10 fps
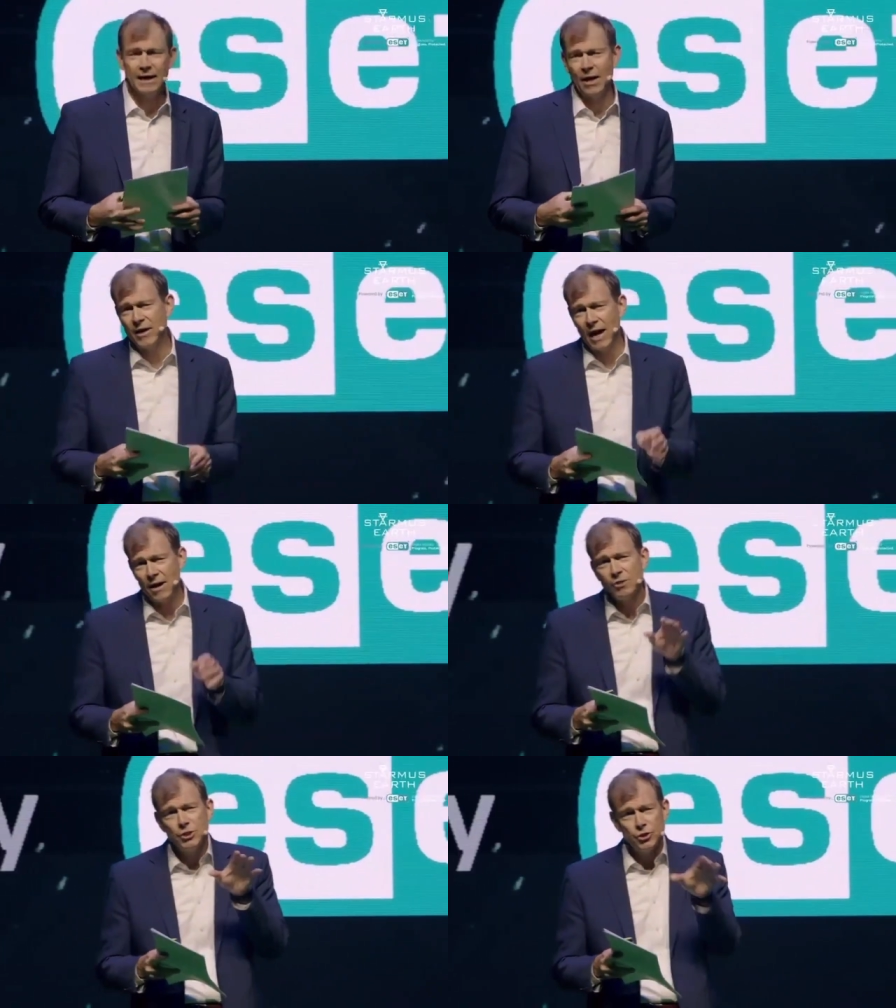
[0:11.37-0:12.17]
Now, the
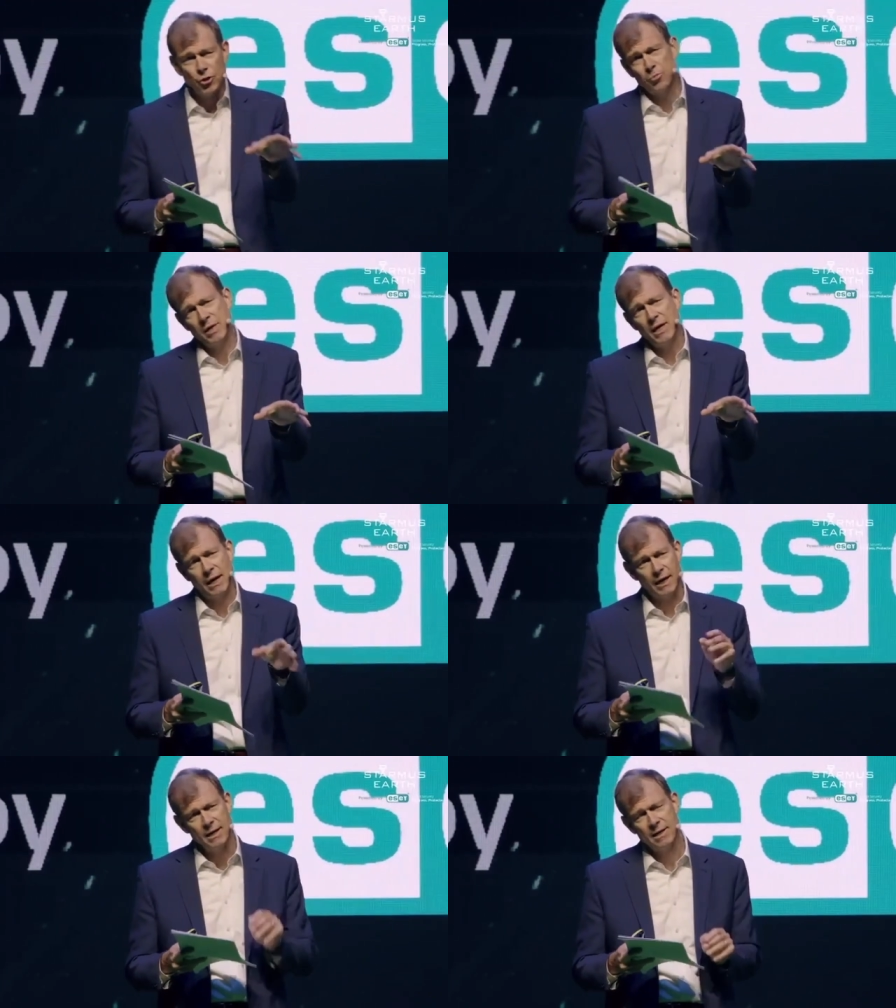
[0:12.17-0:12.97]
average
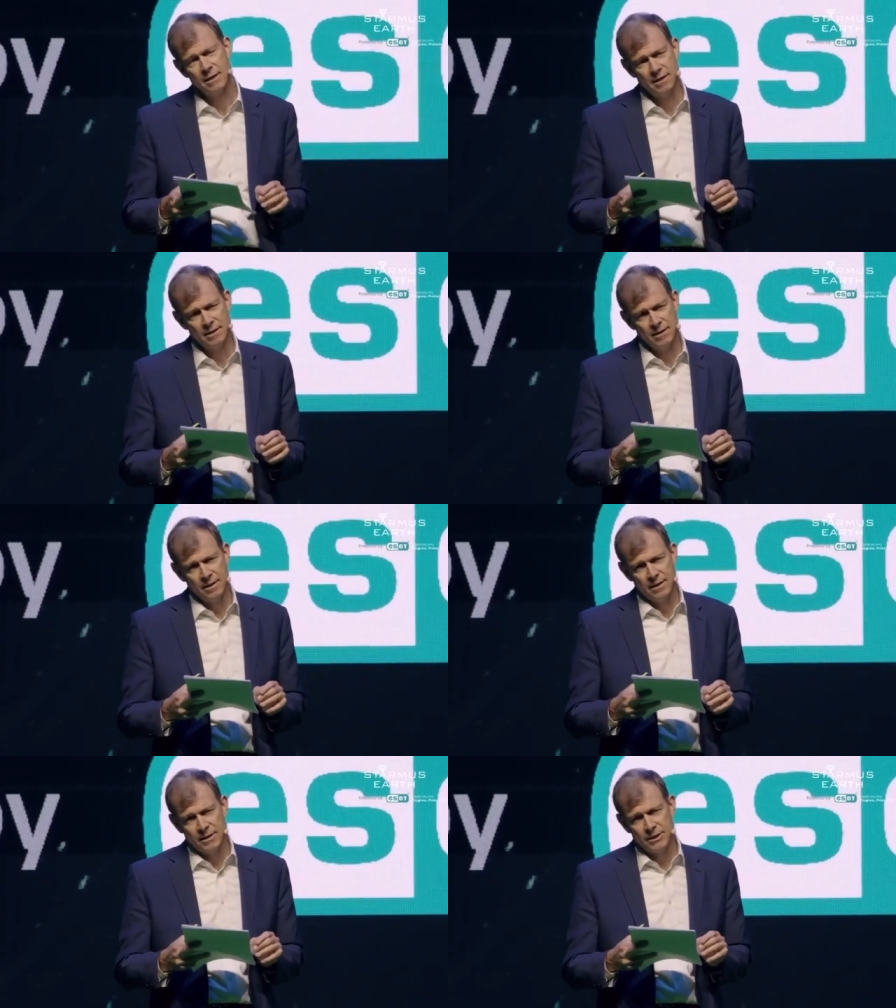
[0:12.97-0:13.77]
European
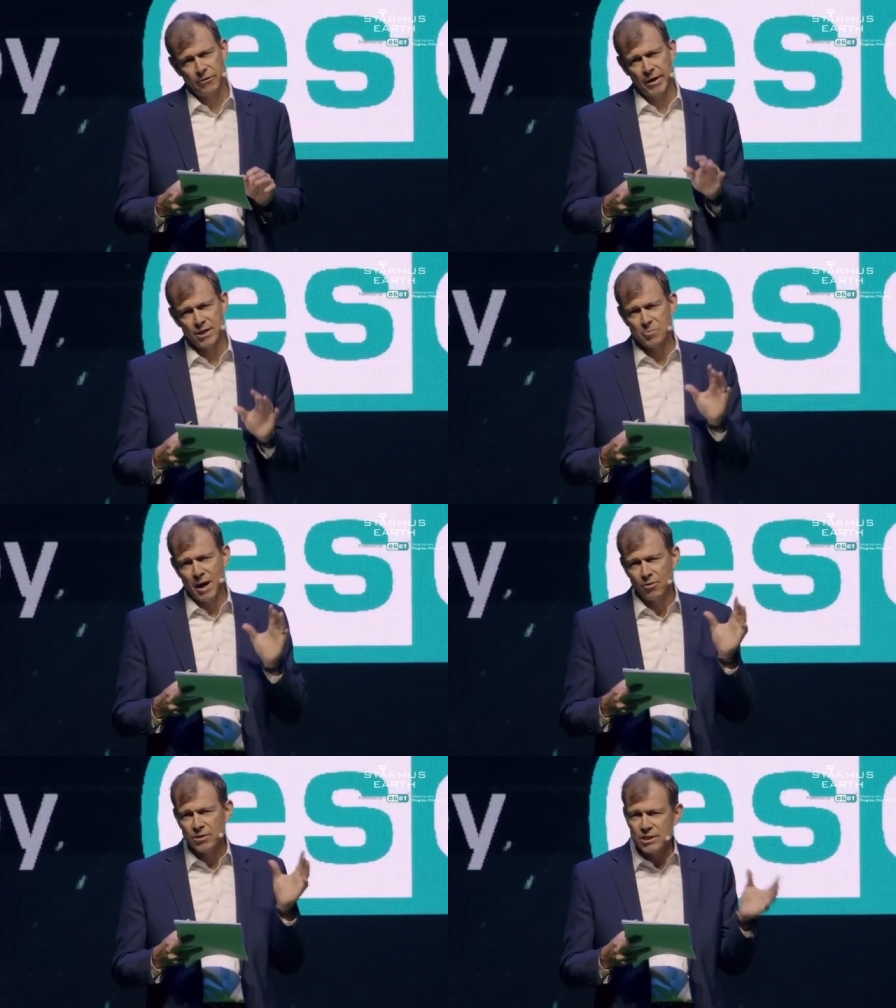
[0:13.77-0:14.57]
generates
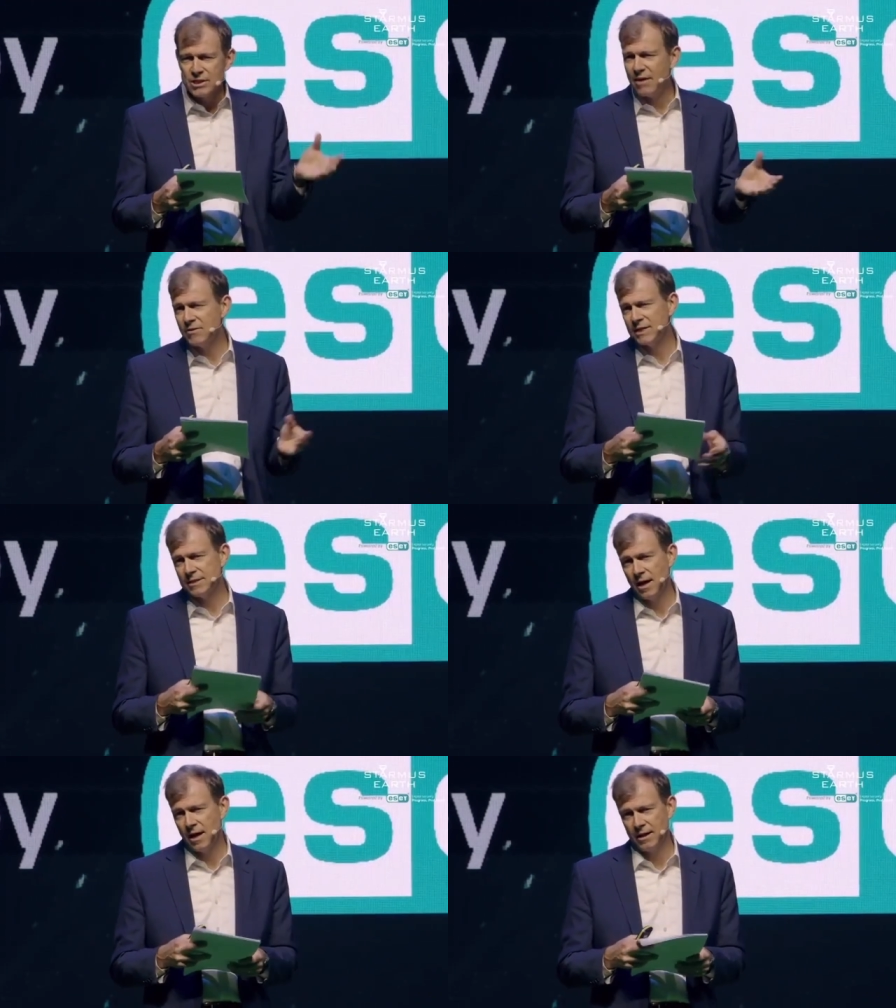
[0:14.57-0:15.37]
about seven
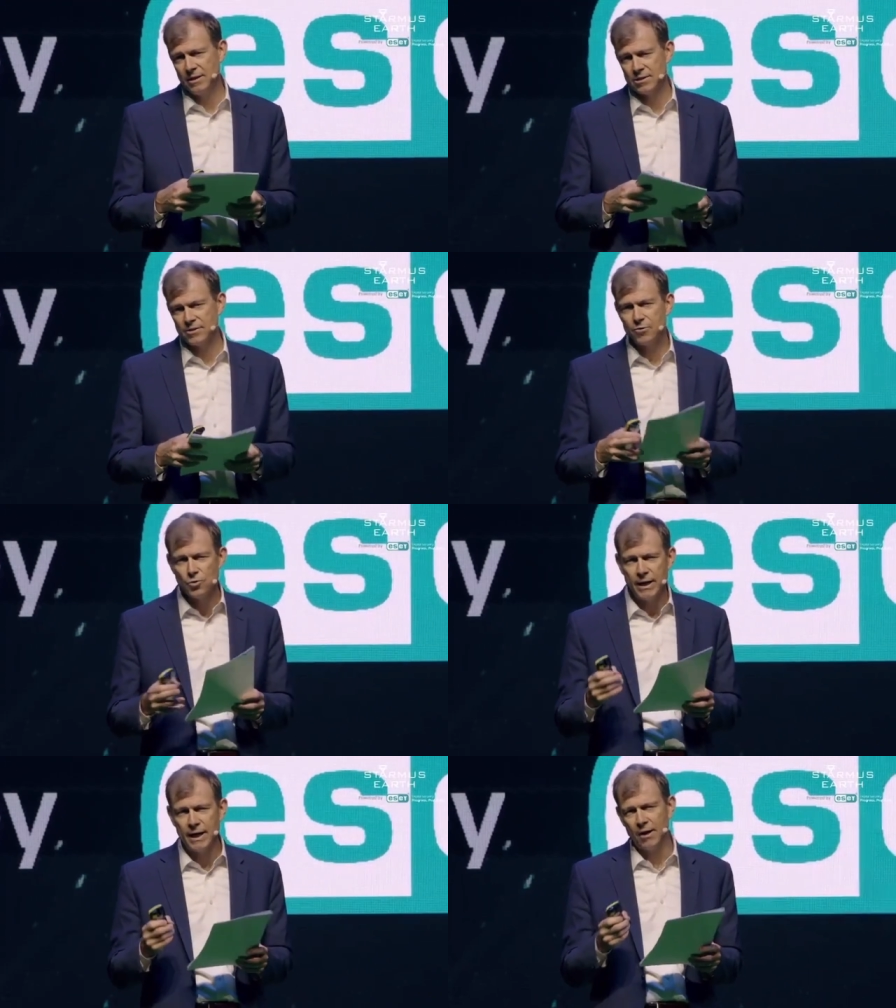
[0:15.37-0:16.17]
tons of
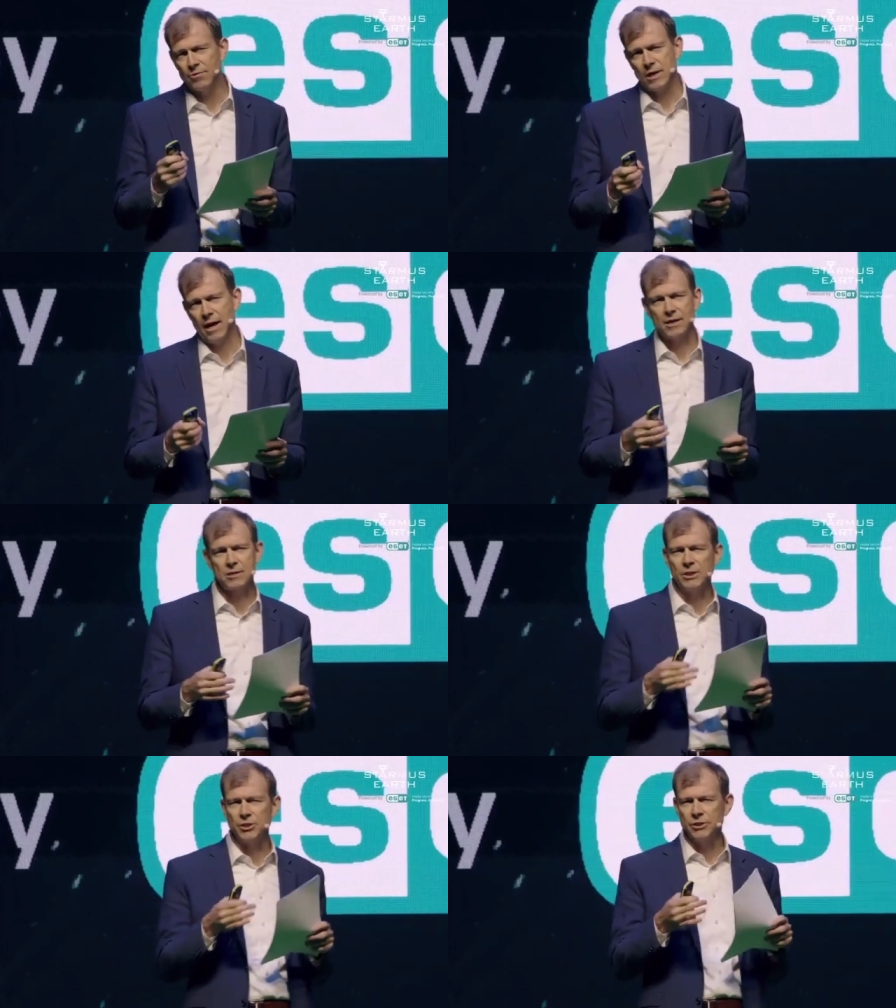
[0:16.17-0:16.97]
greenhouse gas
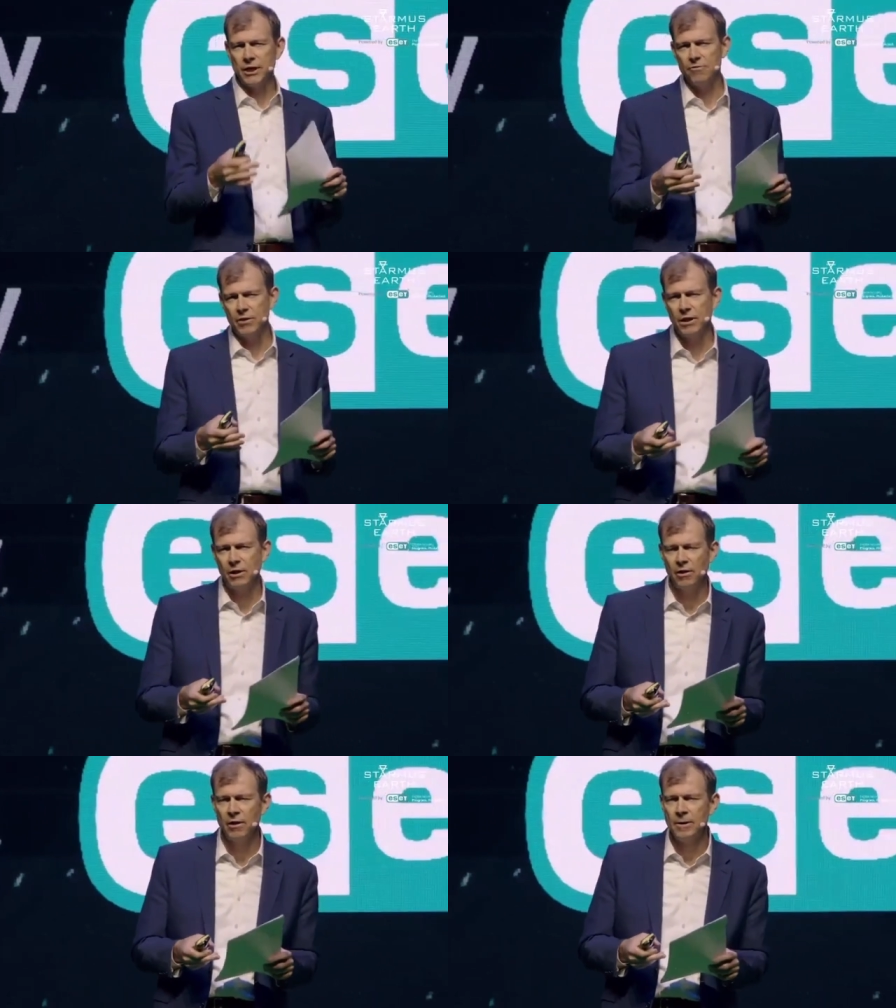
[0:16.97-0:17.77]
emissions every
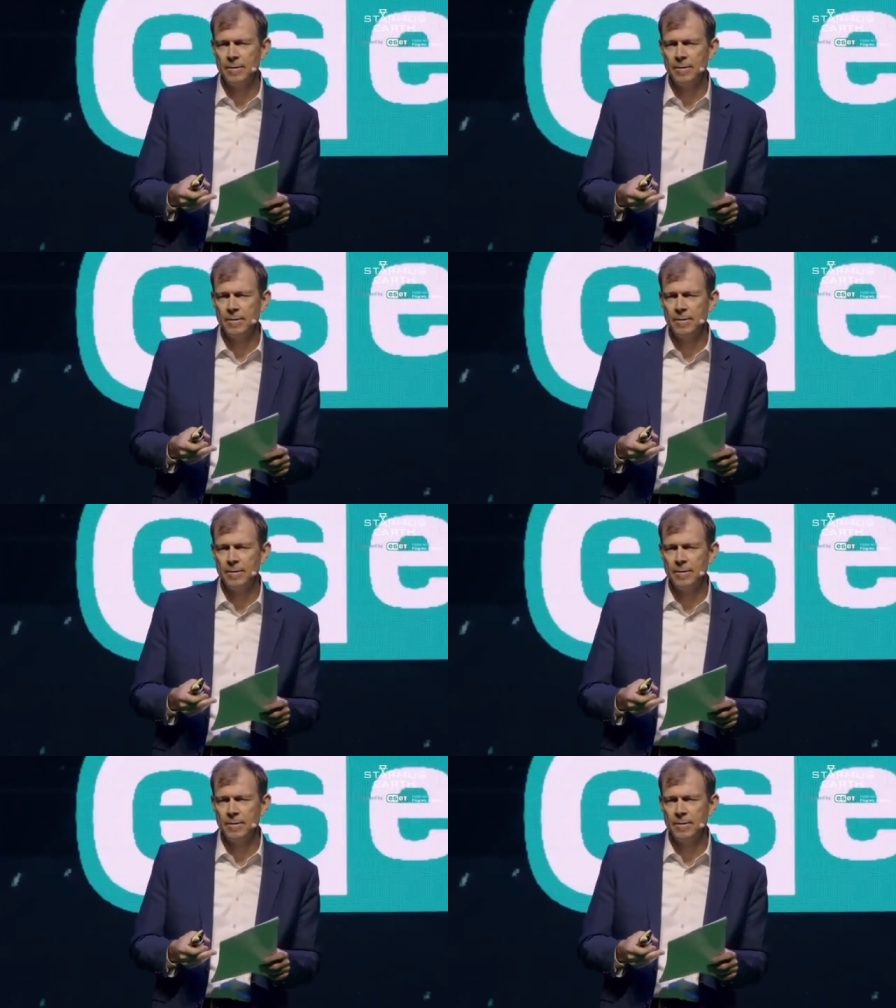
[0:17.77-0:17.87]
year.